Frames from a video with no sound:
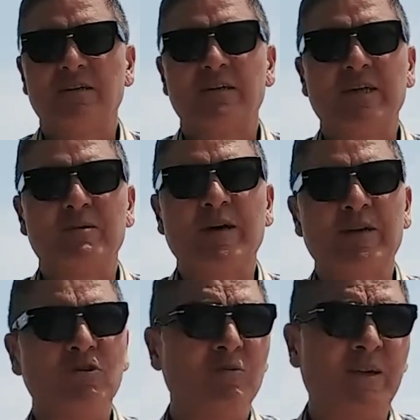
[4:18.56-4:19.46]
think about it
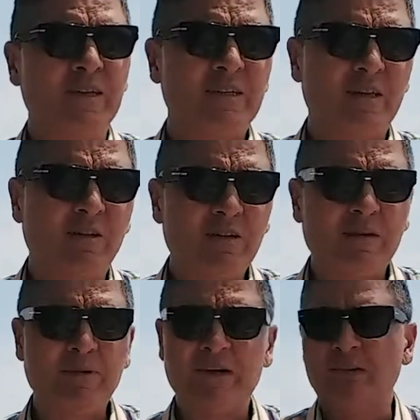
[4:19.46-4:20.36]
normally. So the whole
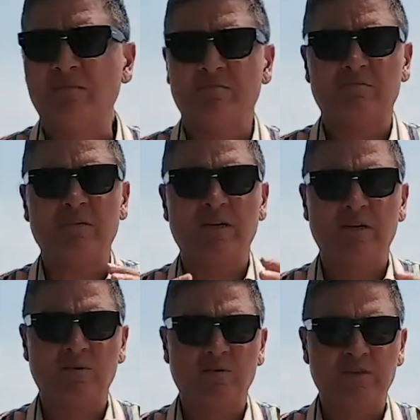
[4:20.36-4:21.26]
campaign
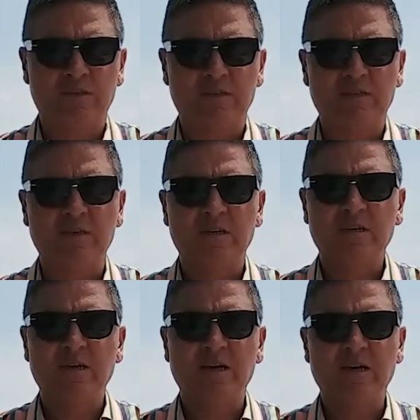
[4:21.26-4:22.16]
was
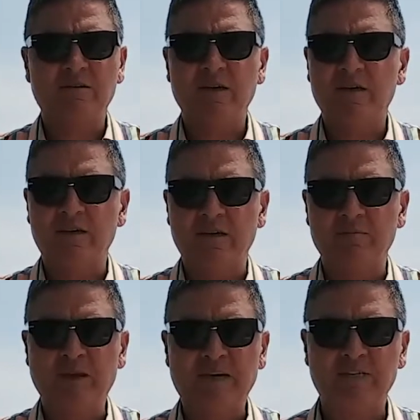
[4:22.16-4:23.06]
a
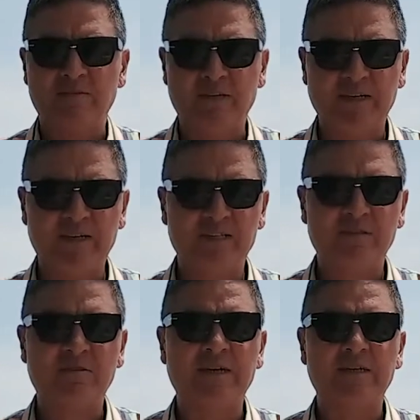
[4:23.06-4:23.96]
massively
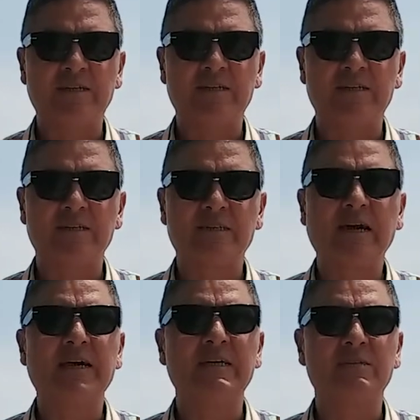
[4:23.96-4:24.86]
integrated
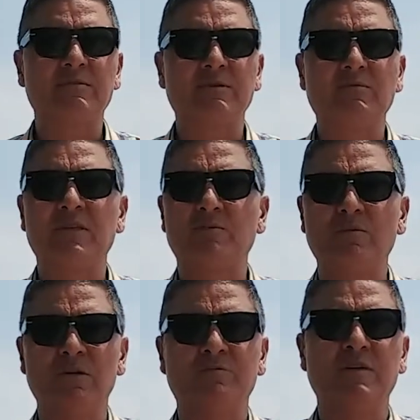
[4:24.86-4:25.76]
case
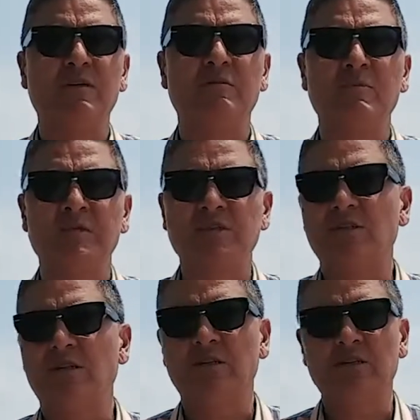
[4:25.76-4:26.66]
with film and
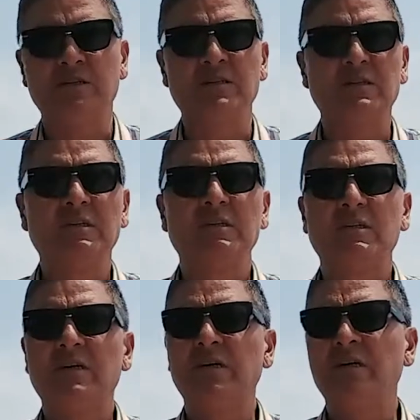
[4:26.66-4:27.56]
digital and
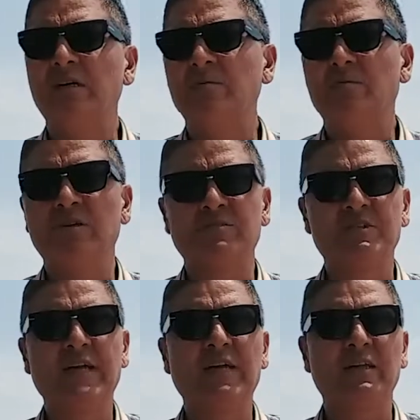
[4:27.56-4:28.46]
point of
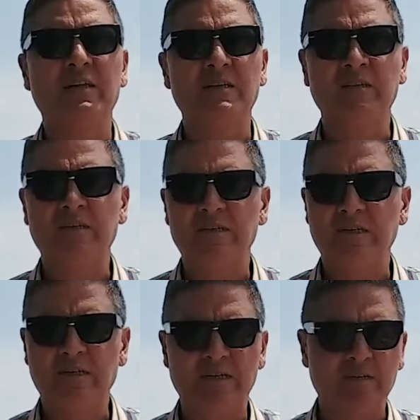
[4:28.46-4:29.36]
sale and
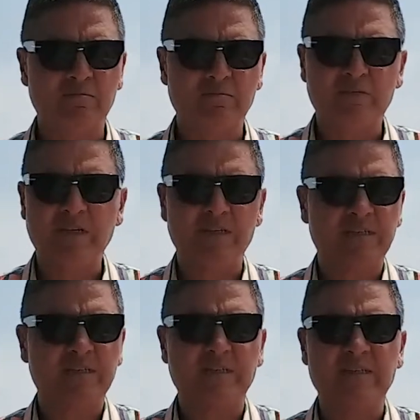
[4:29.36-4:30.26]

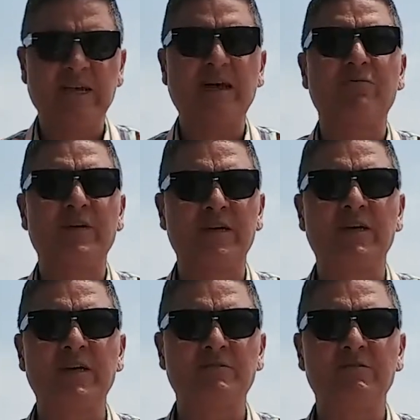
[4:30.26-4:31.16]
just every
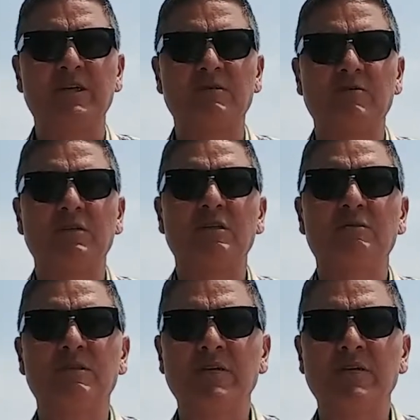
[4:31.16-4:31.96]
kind of touch point that was